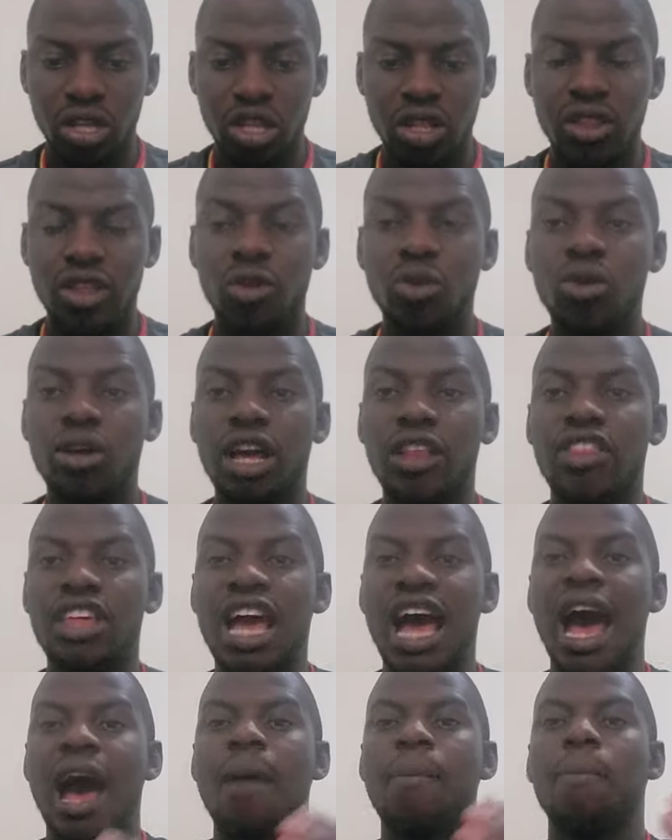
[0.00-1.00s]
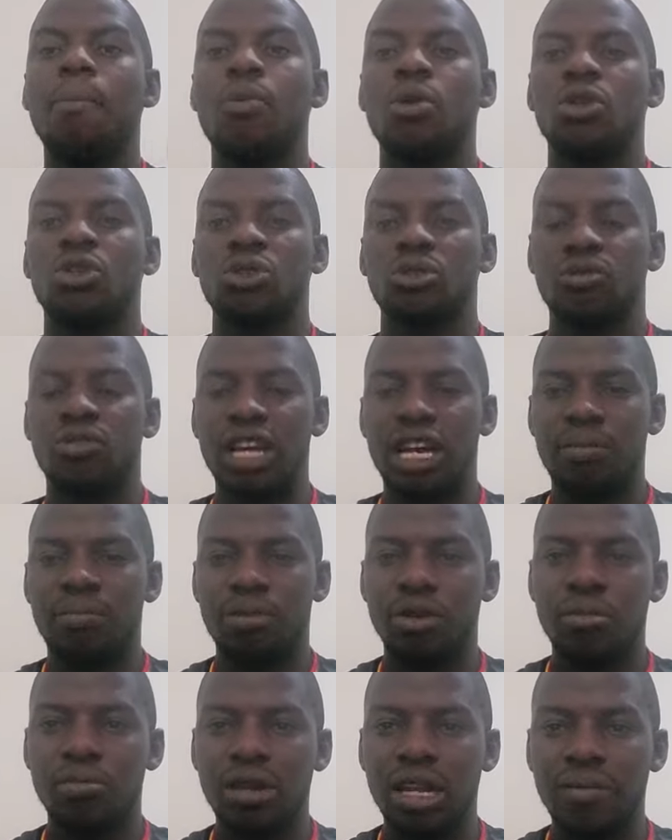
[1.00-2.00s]
they look at the approach of that
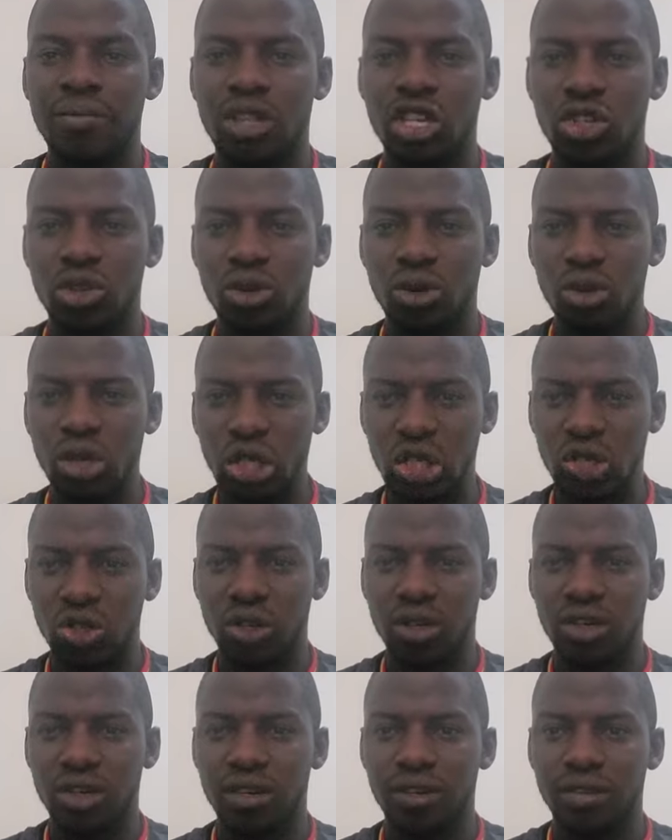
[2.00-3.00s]
problem, the solution.